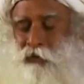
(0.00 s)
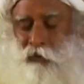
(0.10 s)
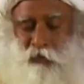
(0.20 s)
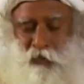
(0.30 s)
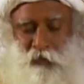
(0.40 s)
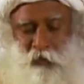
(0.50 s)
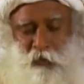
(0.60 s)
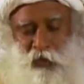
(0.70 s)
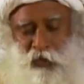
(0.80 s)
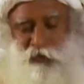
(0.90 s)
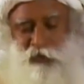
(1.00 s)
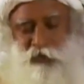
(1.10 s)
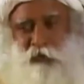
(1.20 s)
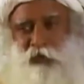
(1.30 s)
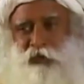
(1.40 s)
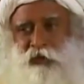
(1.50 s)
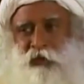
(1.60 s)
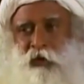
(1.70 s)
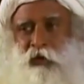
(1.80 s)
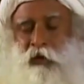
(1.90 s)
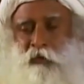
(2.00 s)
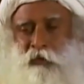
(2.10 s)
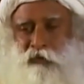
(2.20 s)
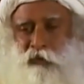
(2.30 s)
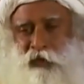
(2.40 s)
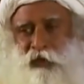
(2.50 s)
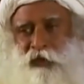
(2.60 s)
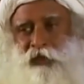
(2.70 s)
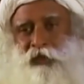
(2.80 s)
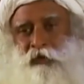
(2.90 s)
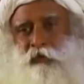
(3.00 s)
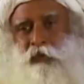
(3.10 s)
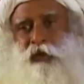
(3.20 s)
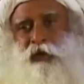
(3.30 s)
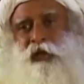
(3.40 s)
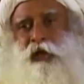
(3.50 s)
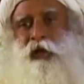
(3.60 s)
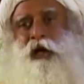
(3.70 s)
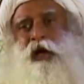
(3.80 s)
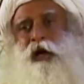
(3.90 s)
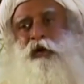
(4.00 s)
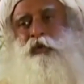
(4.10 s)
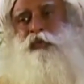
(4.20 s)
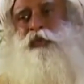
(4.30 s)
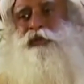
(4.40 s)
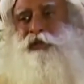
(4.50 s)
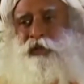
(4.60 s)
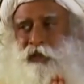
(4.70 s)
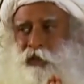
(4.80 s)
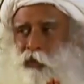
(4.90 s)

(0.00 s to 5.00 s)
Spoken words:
So before we consume it or before it touches our body, how we treat